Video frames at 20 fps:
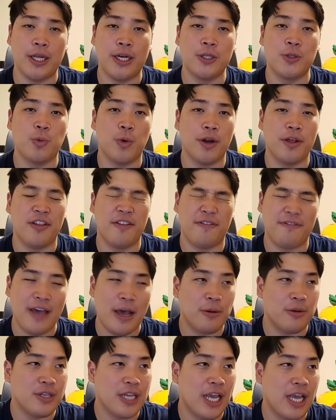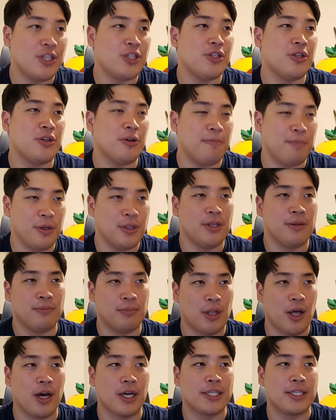It is one of the foundational building
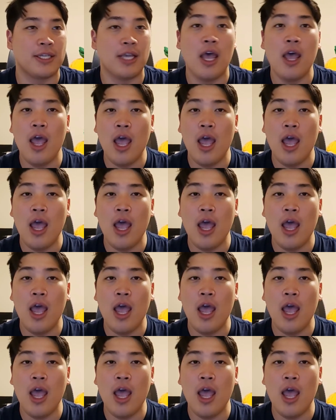blocks